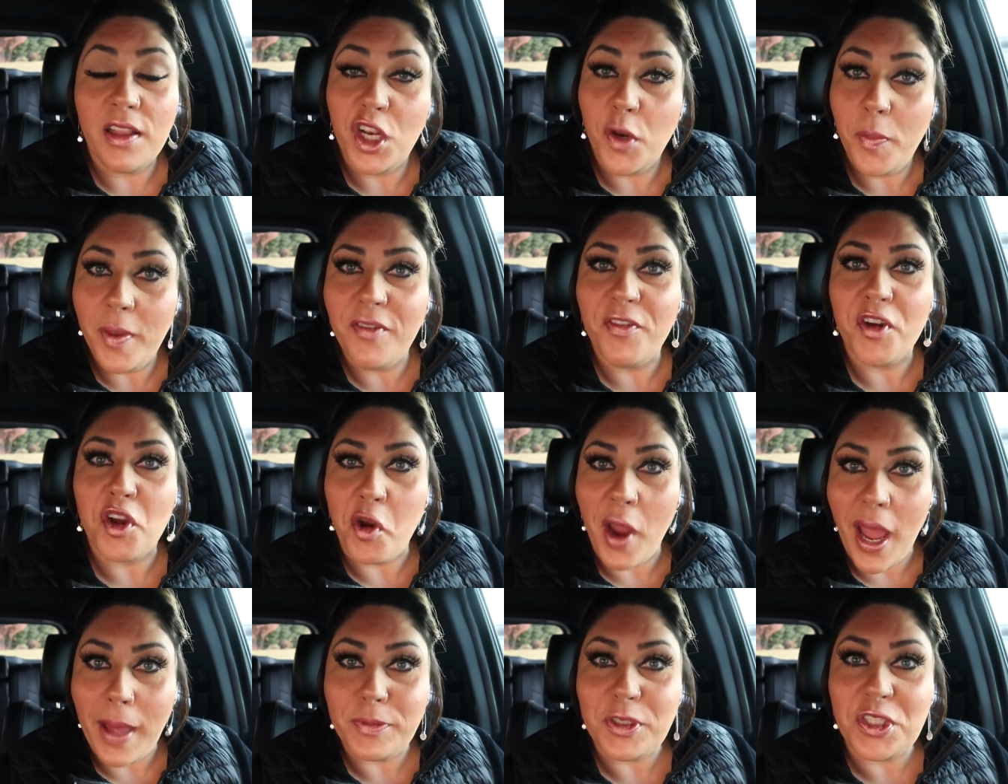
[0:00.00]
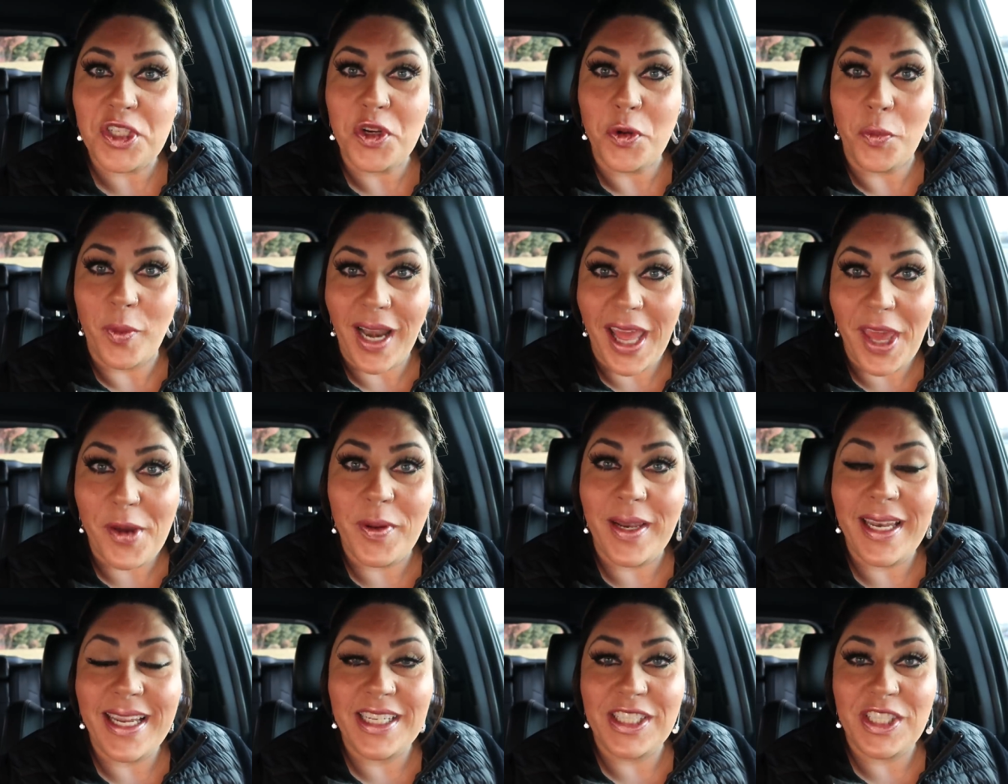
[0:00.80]
a little bit of a crapshoot when
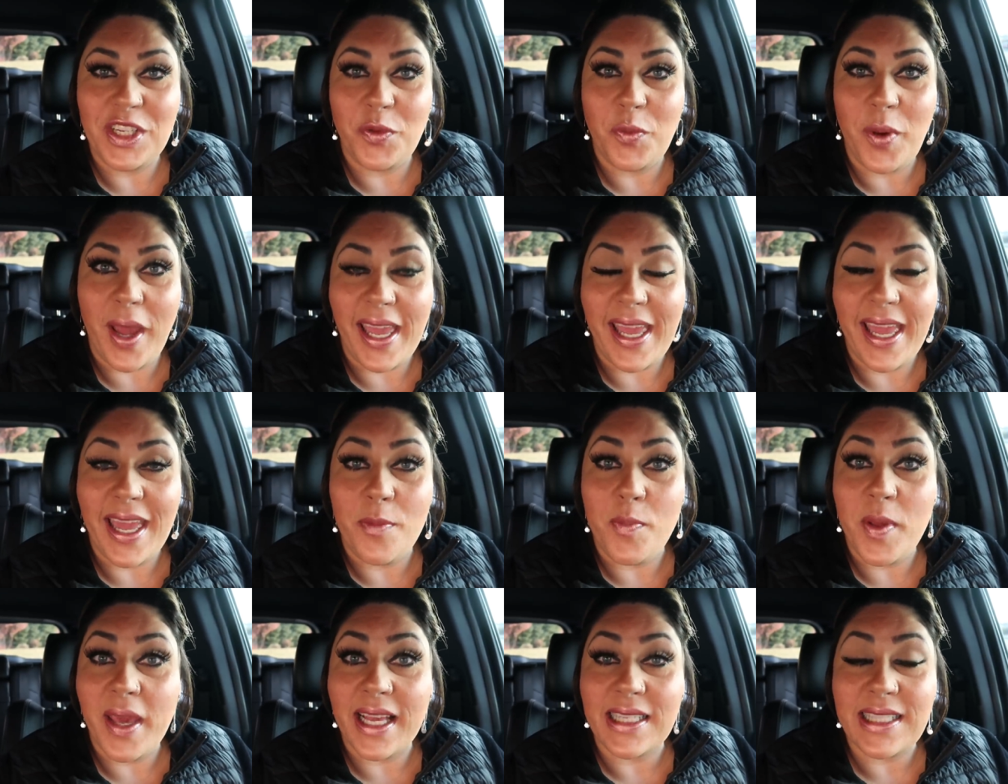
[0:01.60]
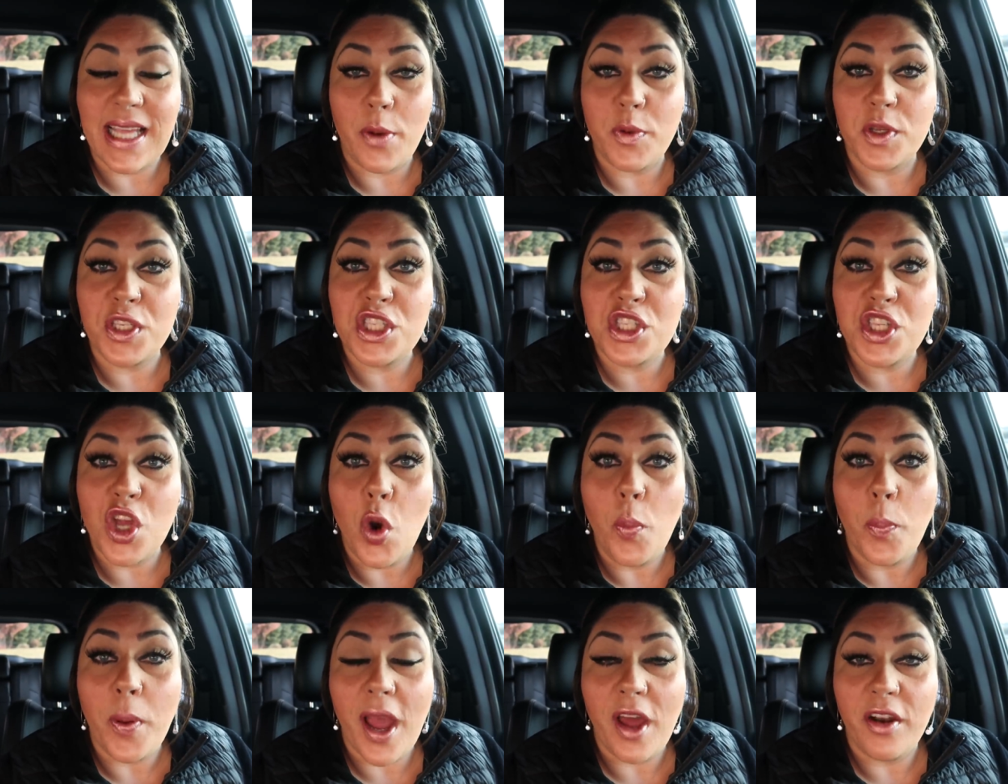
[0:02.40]
I went into weigh-in because I was
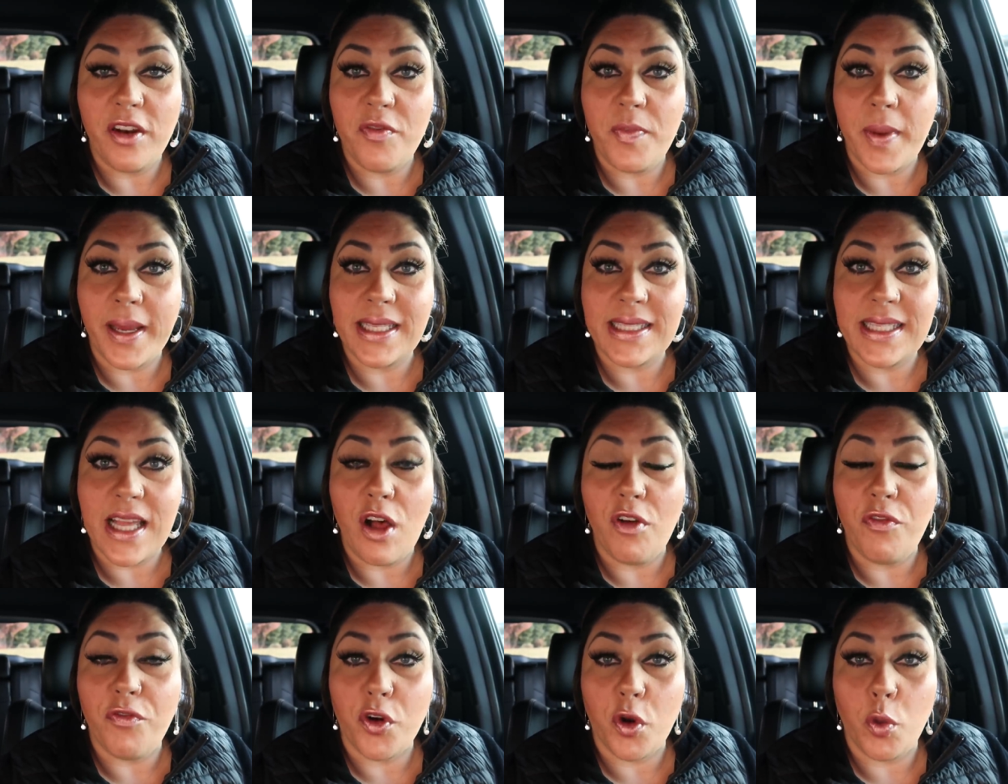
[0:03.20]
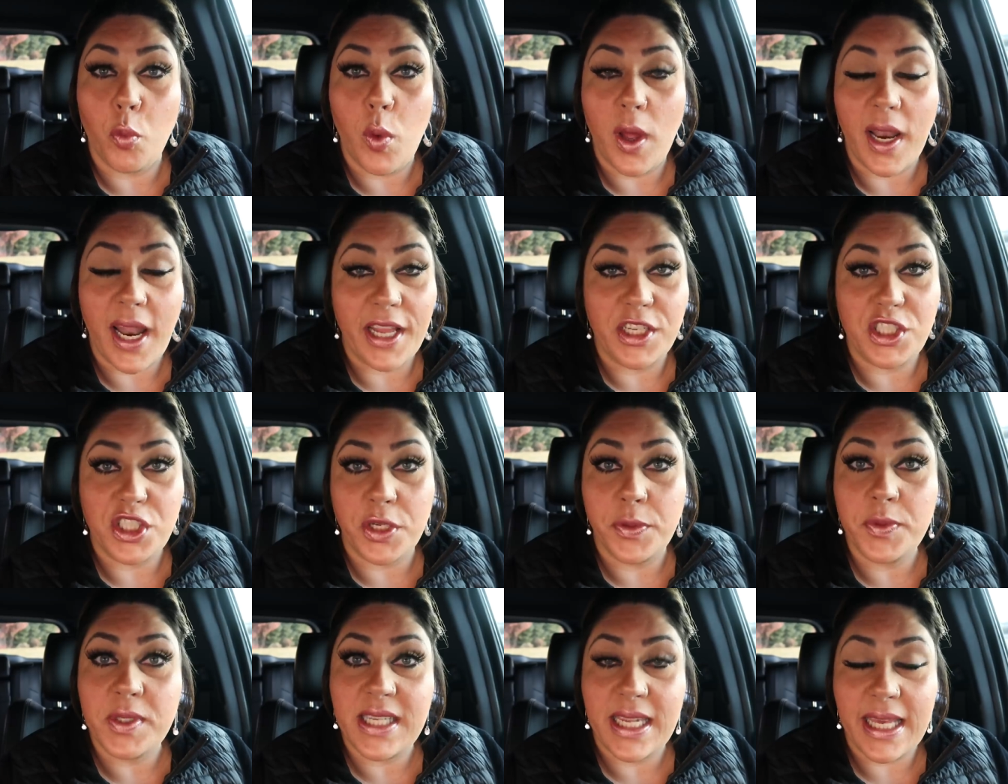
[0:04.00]
so proud of myself for what I
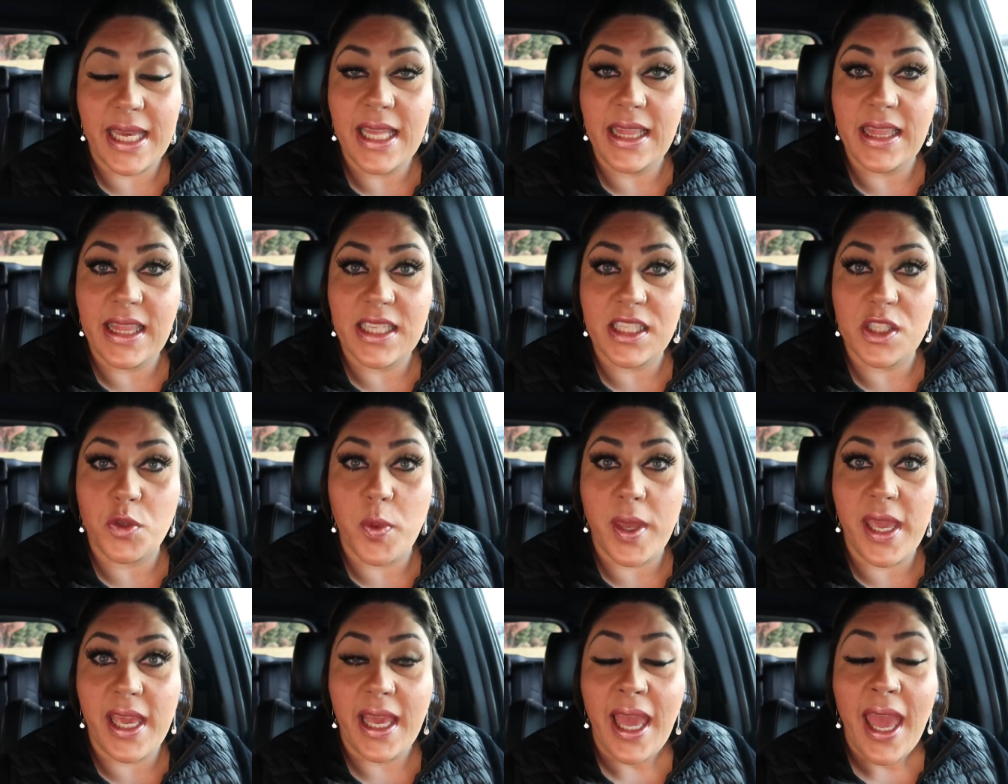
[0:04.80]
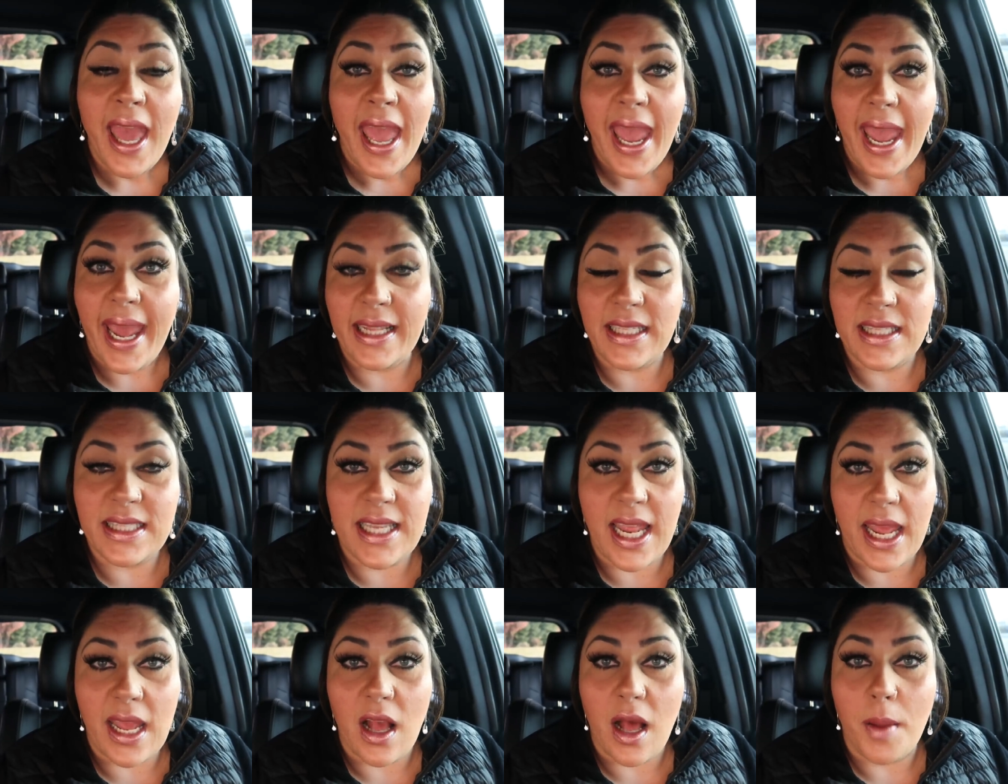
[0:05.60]
chose to eat this week and
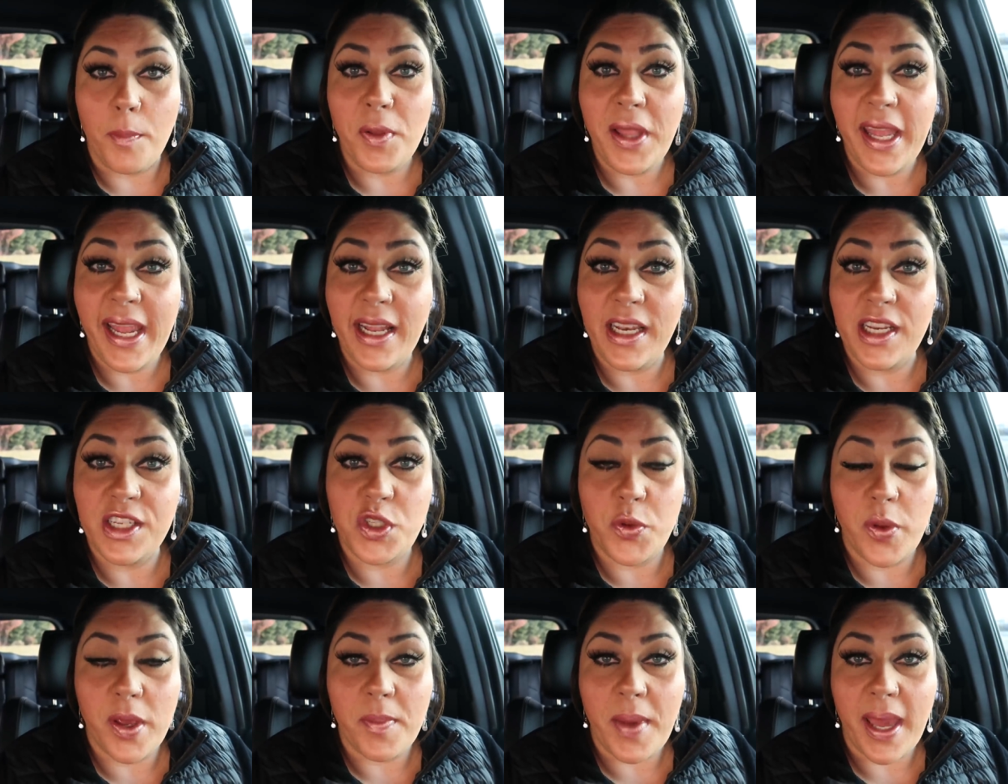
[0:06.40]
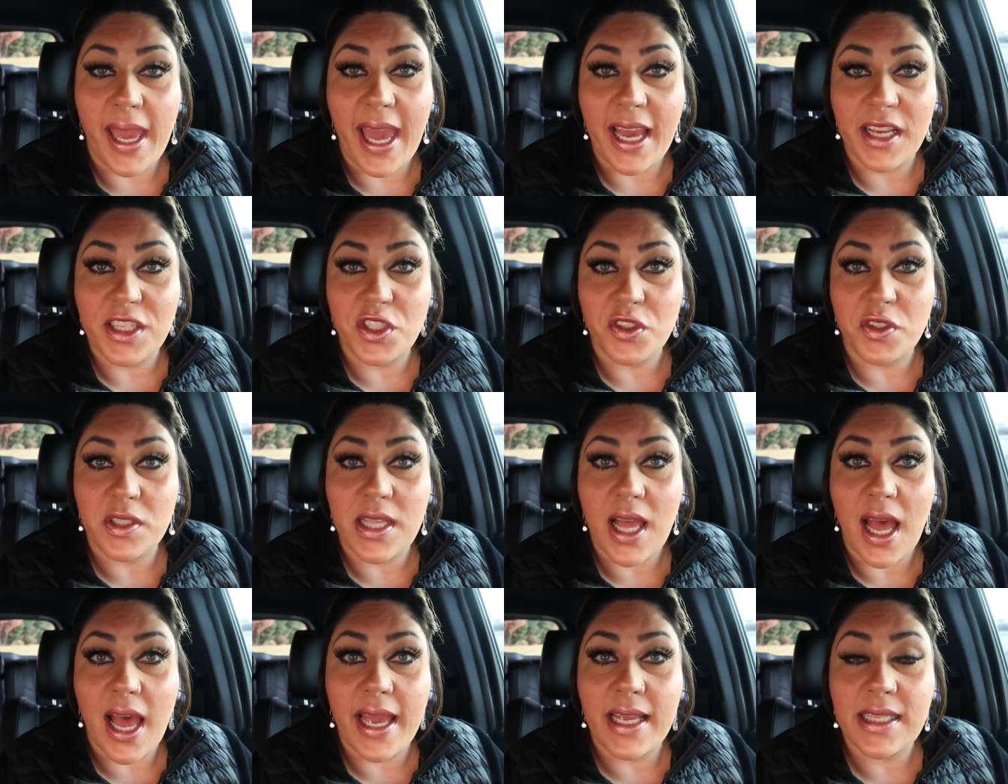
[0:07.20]
staying on plan and doing my
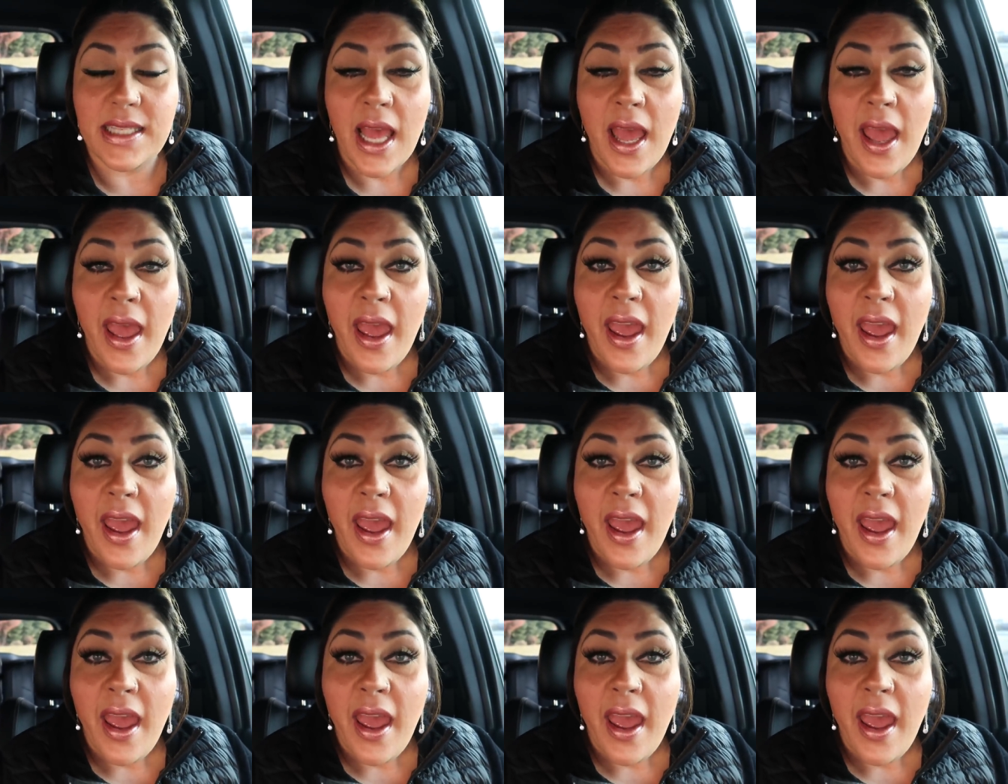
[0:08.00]
exercise